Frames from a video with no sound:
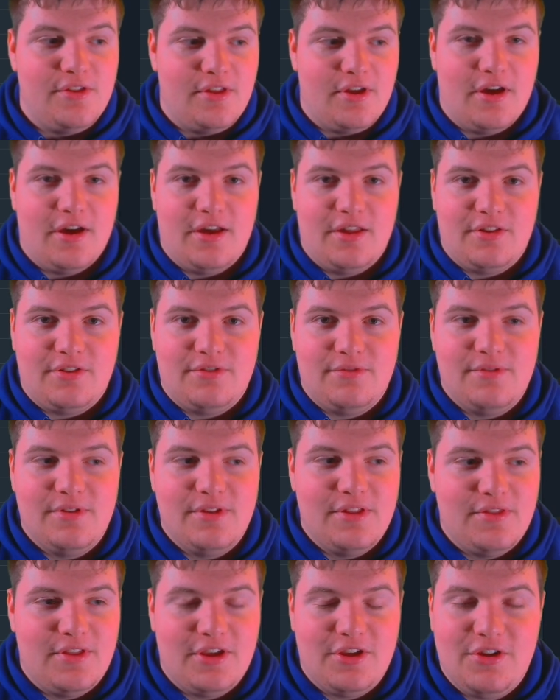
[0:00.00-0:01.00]

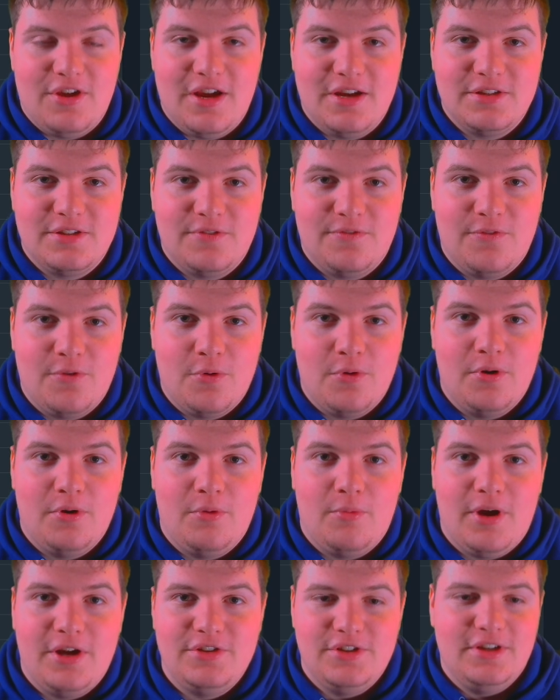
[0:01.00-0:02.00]
Thank you guys for
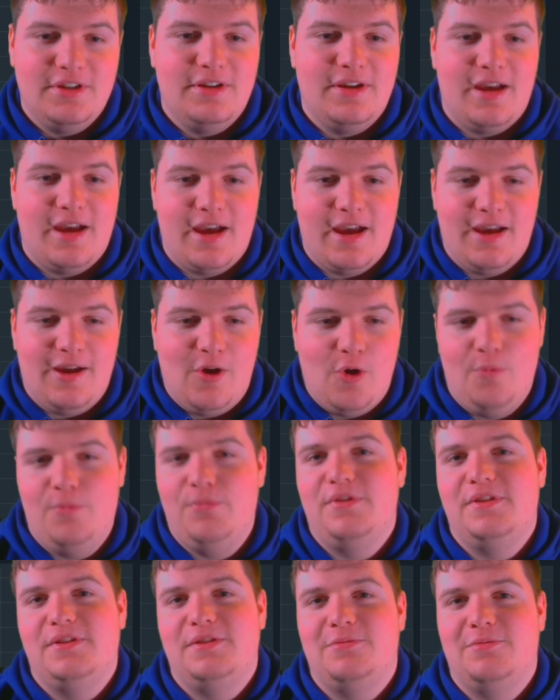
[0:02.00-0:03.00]
watching. I hope
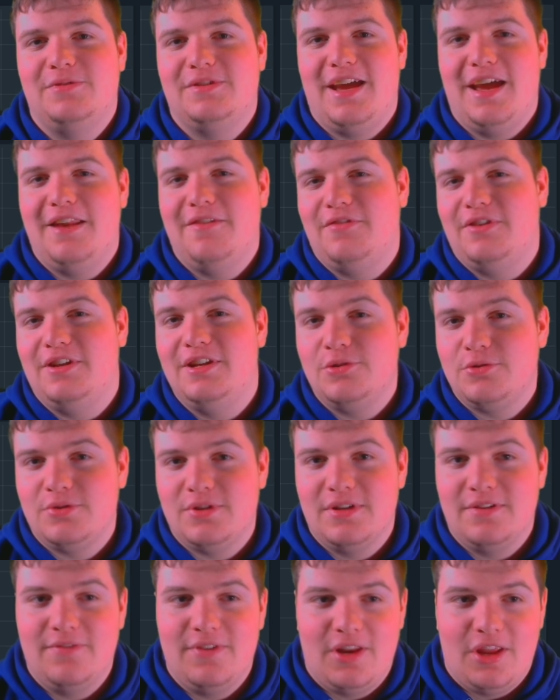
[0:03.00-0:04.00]
this was kind of an
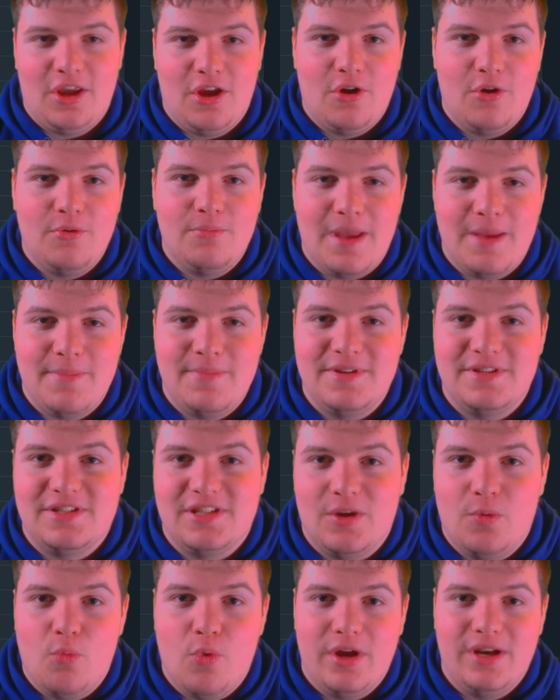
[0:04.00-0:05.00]
interesting video, maybe
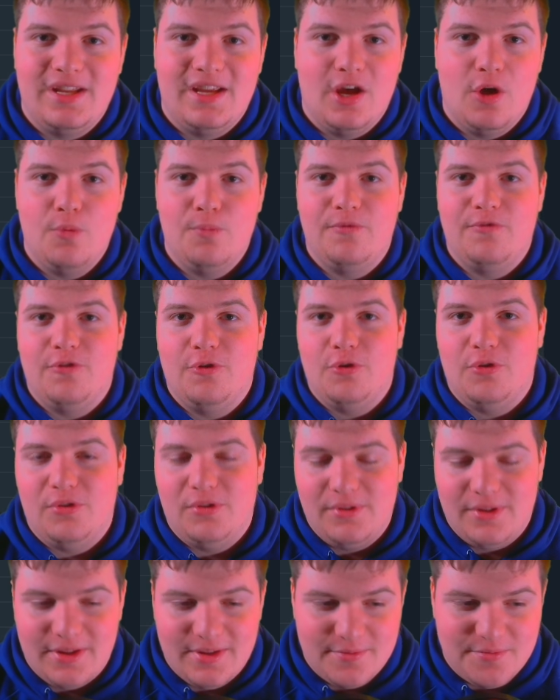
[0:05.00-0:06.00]
somewhat helpful.
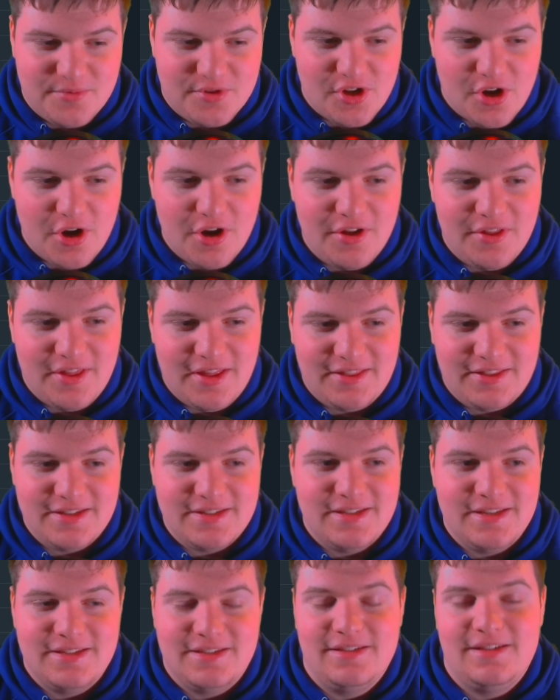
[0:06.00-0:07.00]
I'm sorry that
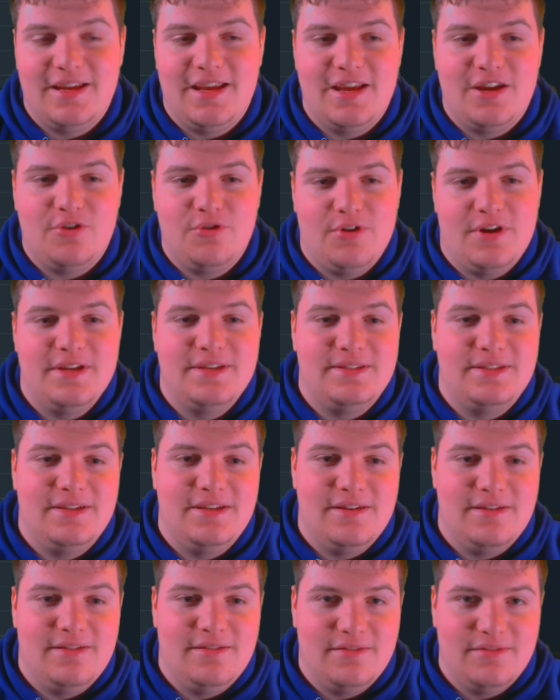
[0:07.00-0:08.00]
this isn't a
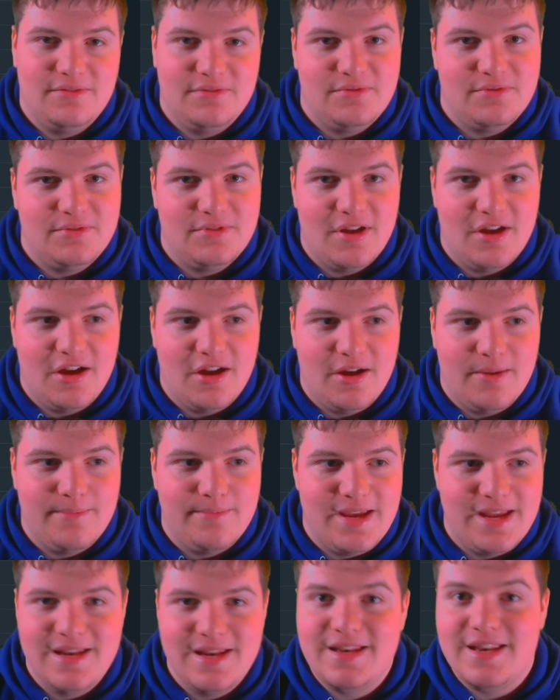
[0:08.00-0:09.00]
crazy
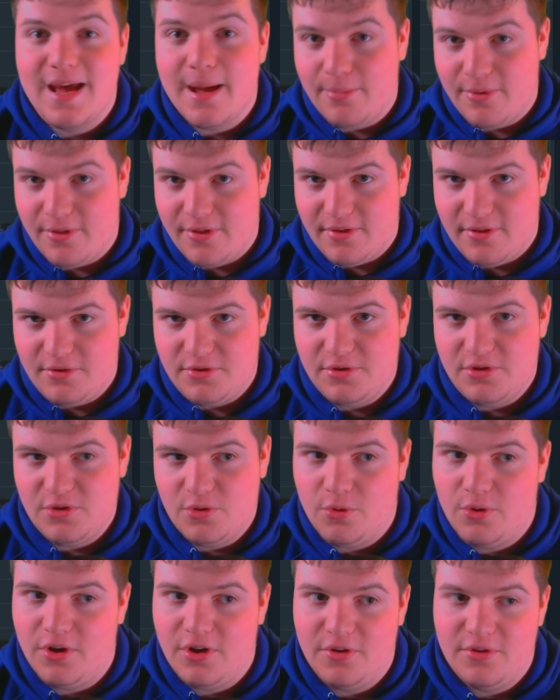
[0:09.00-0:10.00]
in-depth
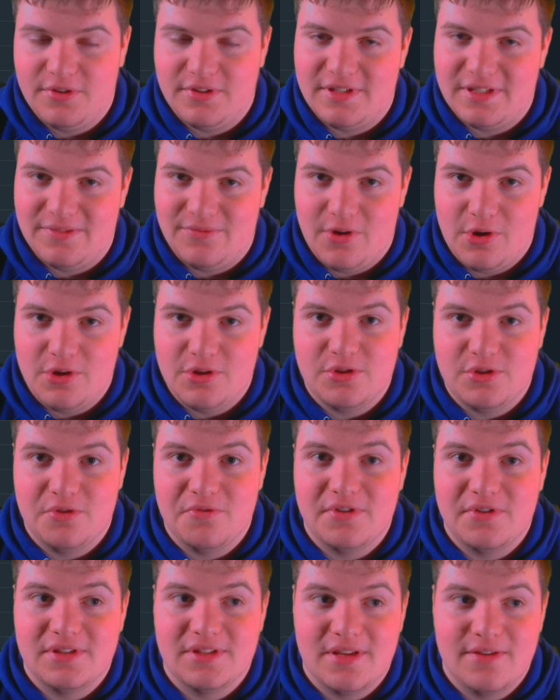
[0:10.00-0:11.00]
tutorial. This is very
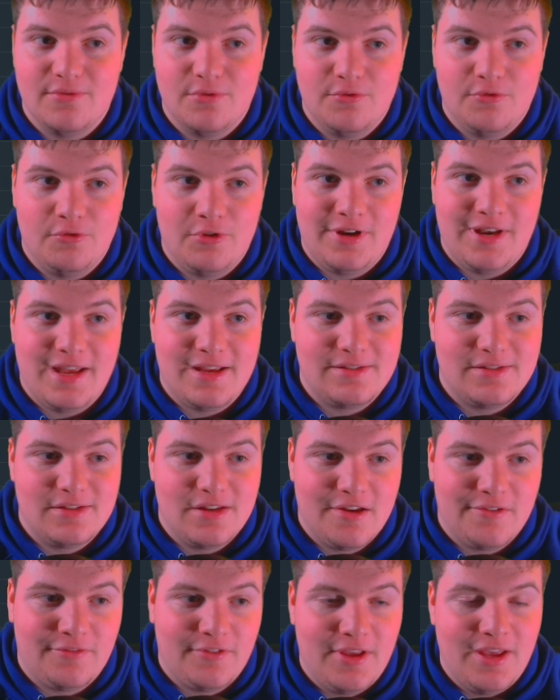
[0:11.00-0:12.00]
surface level FreeNAS
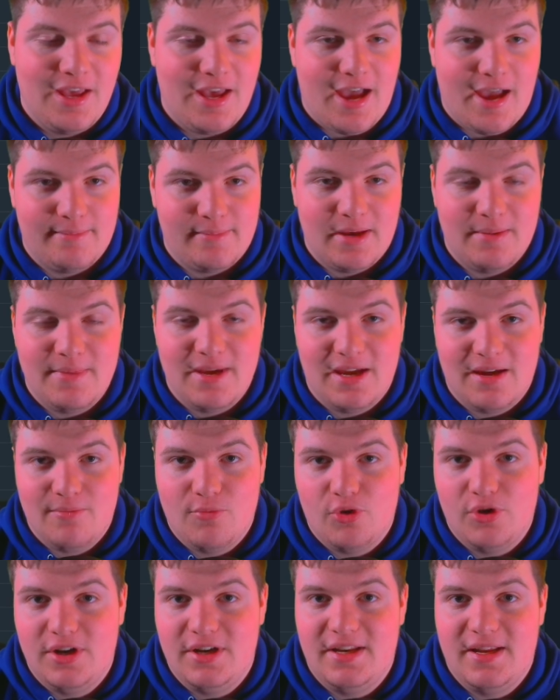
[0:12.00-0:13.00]
stuff. I might make a
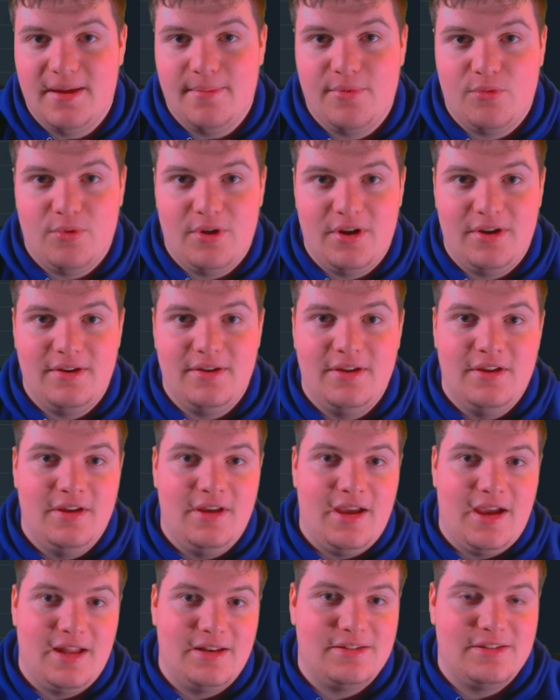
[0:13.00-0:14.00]
more in-depth one
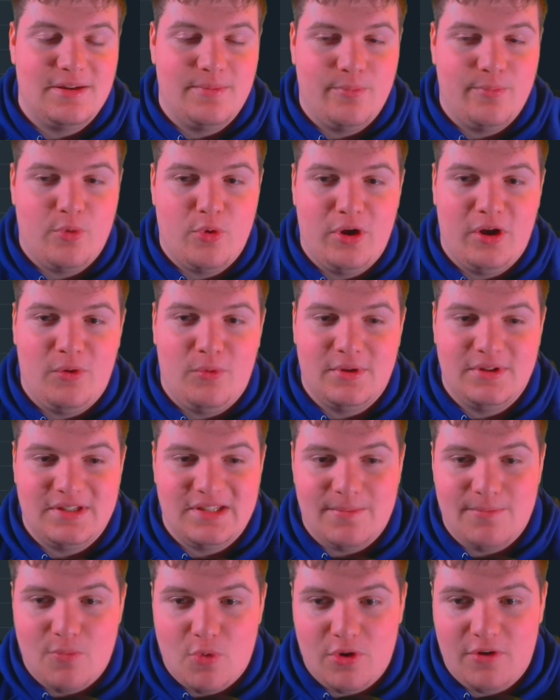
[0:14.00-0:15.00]
at some point once
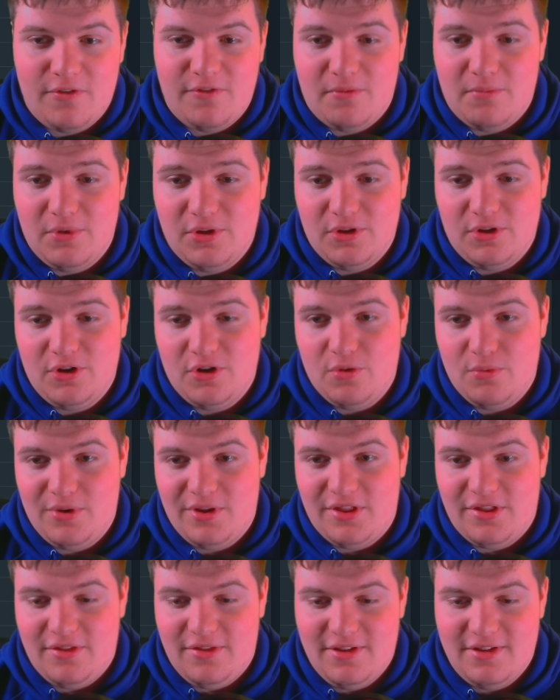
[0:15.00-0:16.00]
I'm more familiar
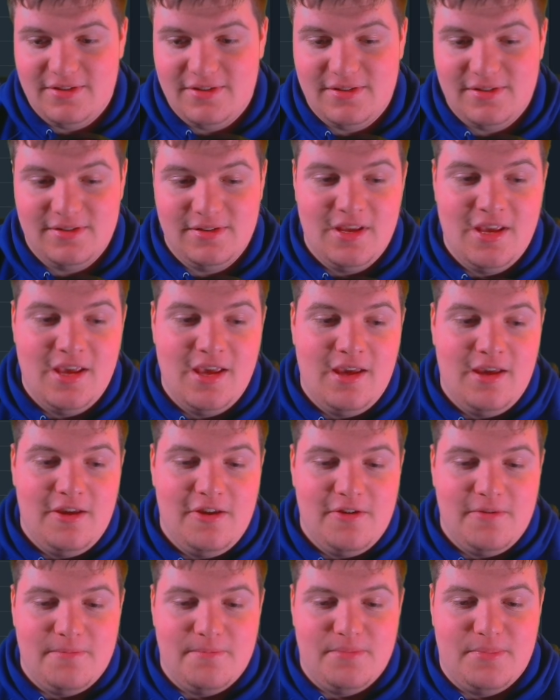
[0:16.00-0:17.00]
with this.
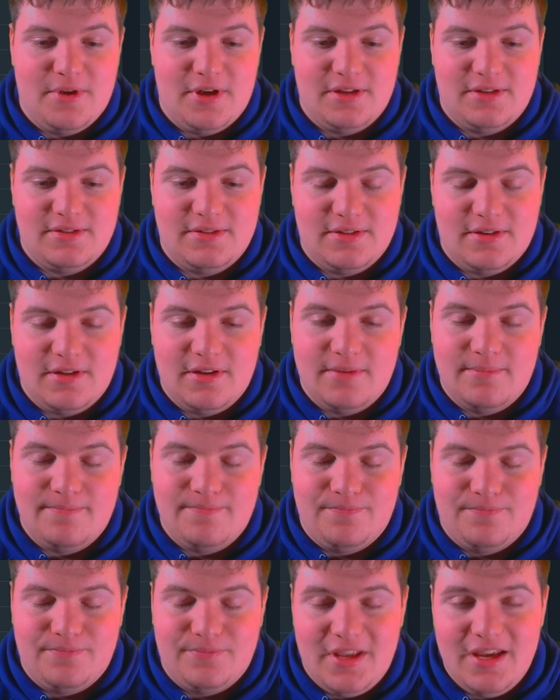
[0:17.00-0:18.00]
But
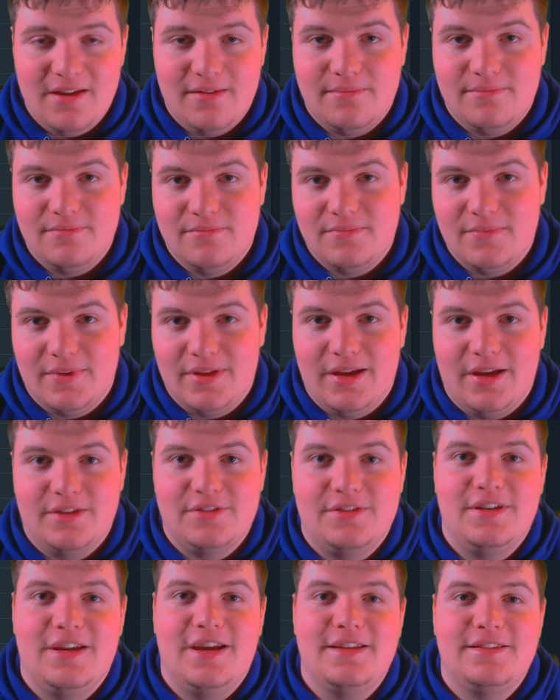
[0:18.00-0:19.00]
yeah, I'll
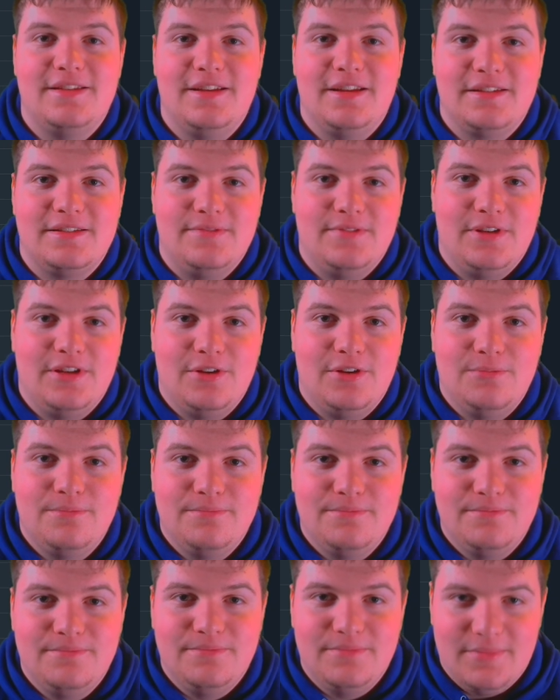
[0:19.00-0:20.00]
see you guys in the next video.
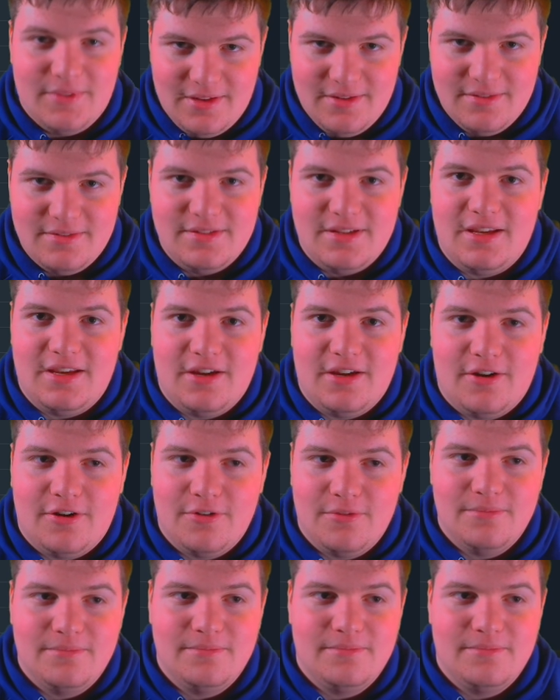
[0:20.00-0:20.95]
Take care.